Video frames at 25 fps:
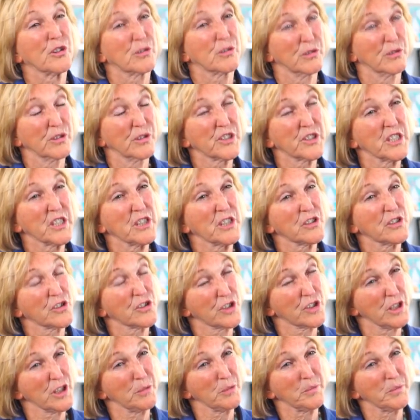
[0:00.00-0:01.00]
cruelty to
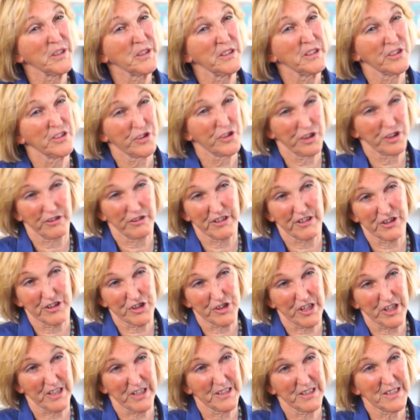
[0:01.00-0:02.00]
sheep in the shearing
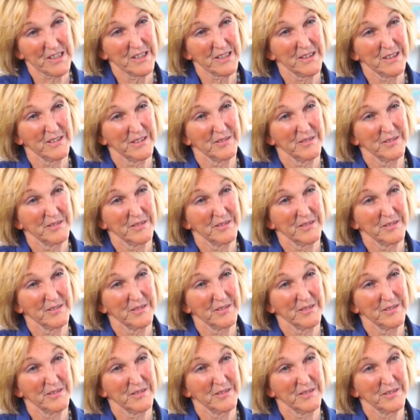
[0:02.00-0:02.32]
sheds.